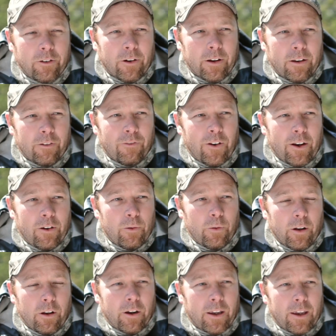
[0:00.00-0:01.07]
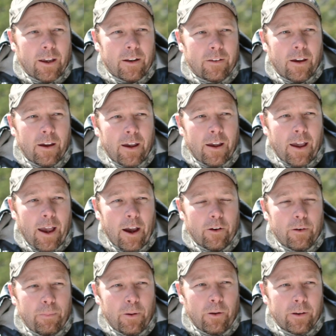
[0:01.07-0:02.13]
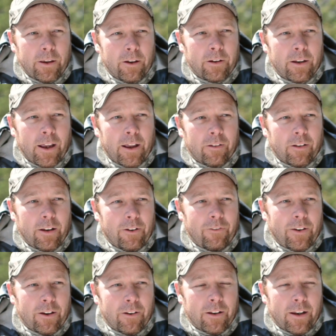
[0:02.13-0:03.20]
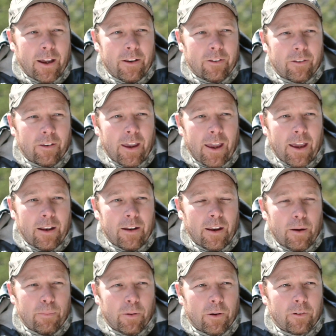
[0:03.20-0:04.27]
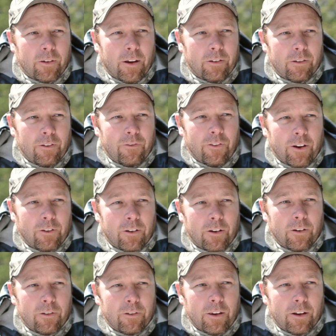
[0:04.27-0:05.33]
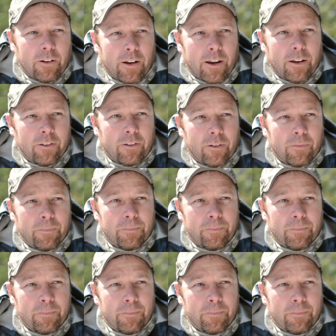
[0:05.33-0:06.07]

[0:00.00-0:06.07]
During this video we'll look at how to pull gill nets, lift gill nets, and process the fish in those gill nets.